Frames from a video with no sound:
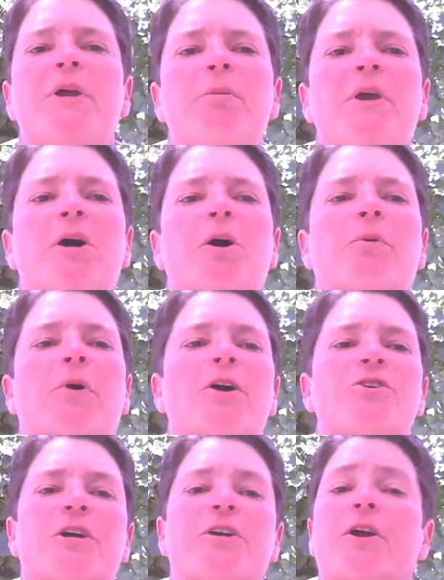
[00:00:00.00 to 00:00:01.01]
PBL
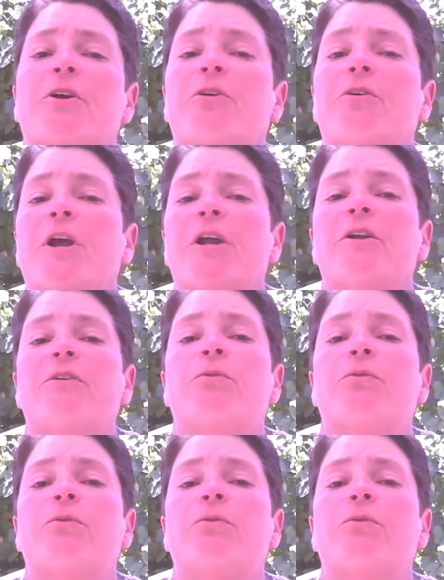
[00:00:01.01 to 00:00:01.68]
project I created